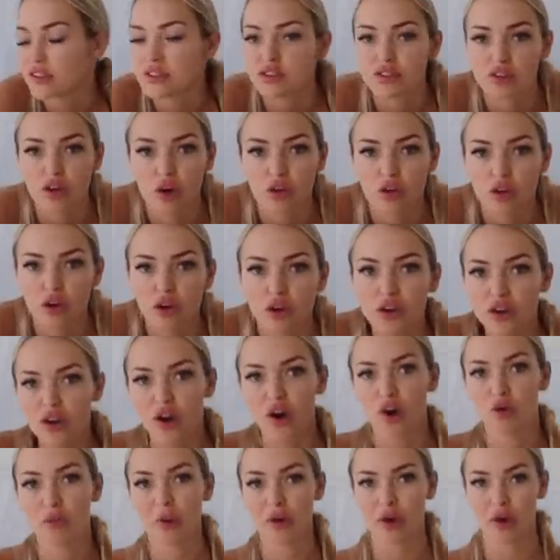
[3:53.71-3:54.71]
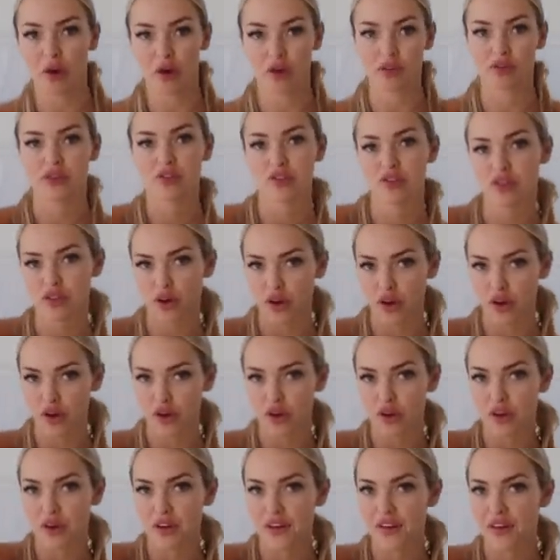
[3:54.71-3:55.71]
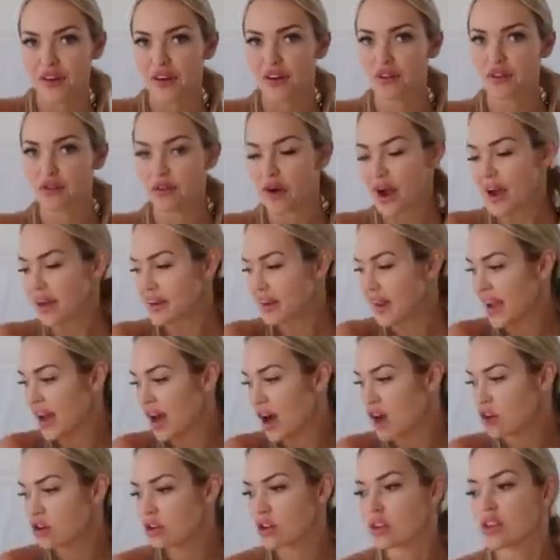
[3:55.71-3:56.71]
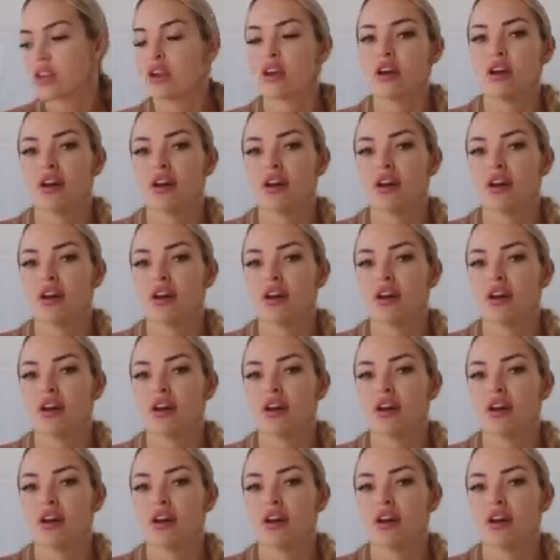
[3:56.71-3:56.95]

solo oh my god sorry right now.